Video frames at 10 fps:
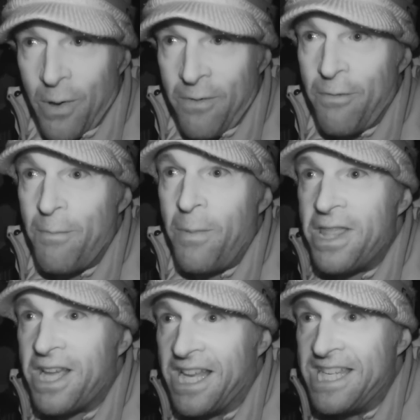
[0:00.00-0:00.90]
one from
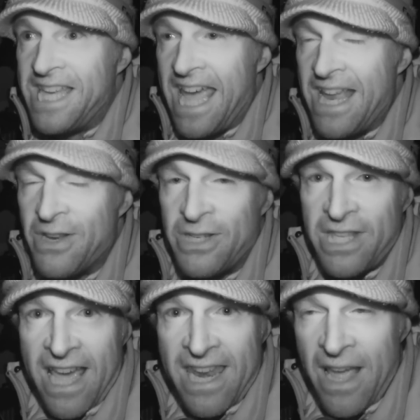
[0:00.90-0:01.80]
by the containers
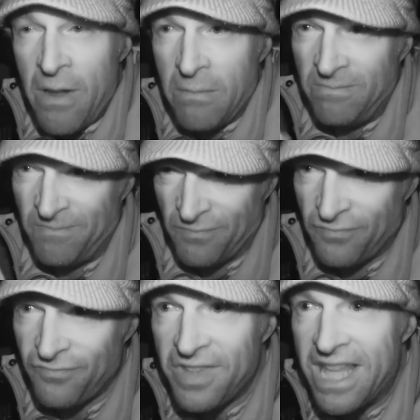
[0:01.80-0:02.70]
there. Now,
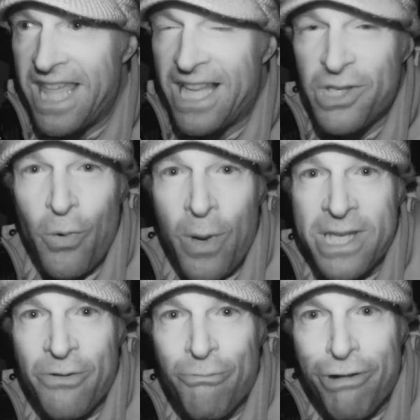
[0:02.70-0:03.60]
that's
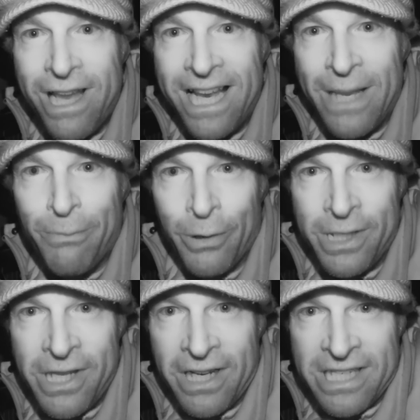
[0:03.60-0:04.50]
always a really
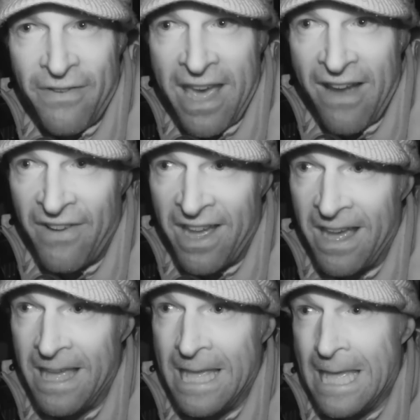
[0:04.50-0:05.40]
productive
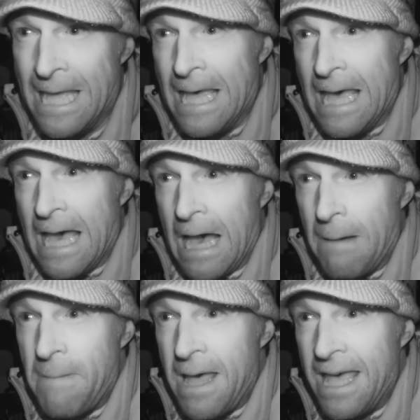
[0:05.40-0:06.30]
area.
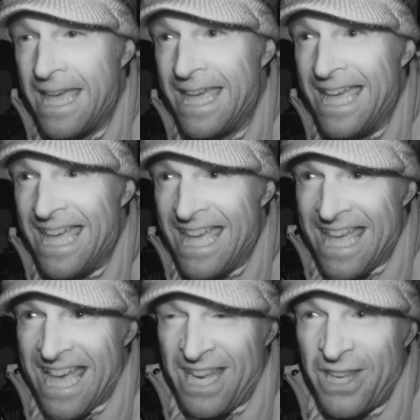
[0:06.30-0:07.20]

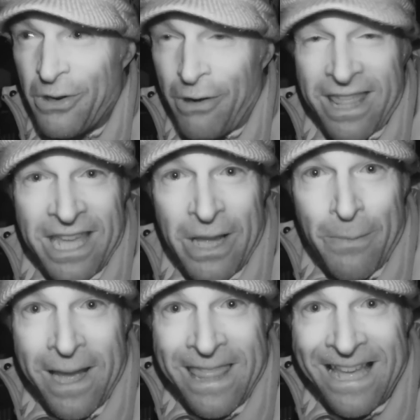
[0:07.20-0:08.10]
Another great thing
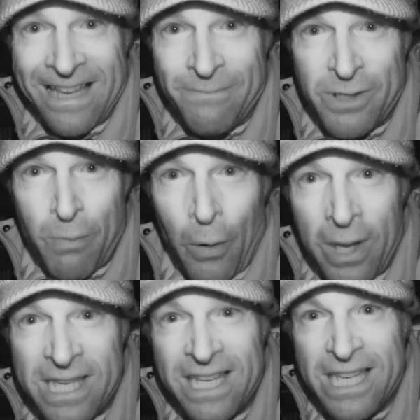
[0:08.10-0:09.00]
about that
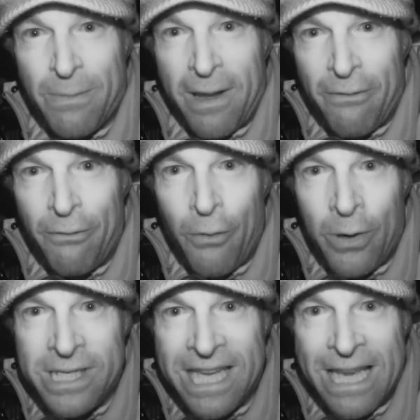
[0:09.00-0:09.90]
spot is that it's about
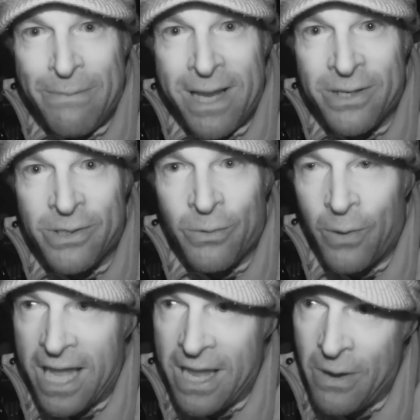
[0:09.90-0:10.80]
14 metres
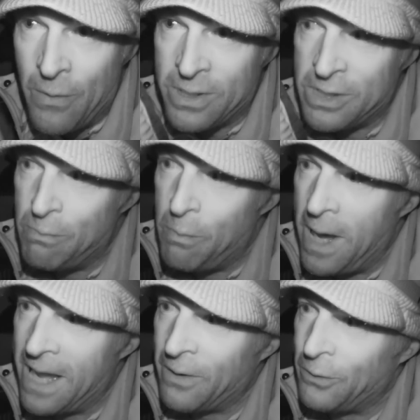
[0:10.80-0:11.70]
away, which is
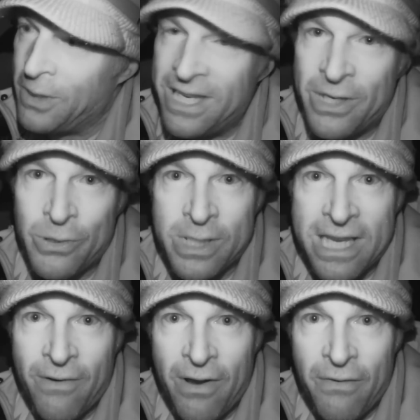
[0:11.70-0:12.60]
bang on the initial
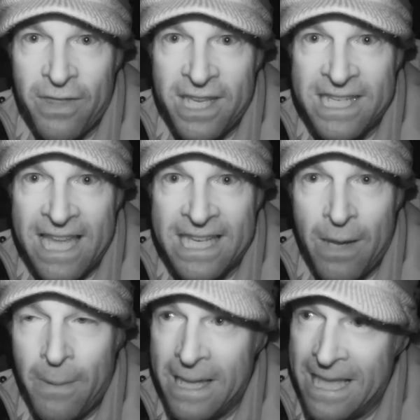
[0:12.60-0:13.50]
0 for this
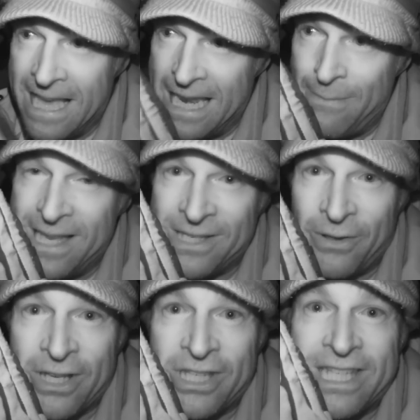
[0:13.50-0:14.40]
setup, and it means
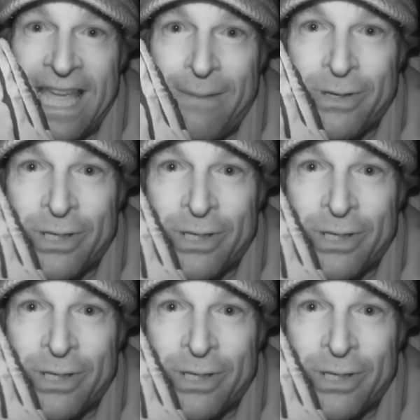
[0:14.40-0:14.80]
I can just aim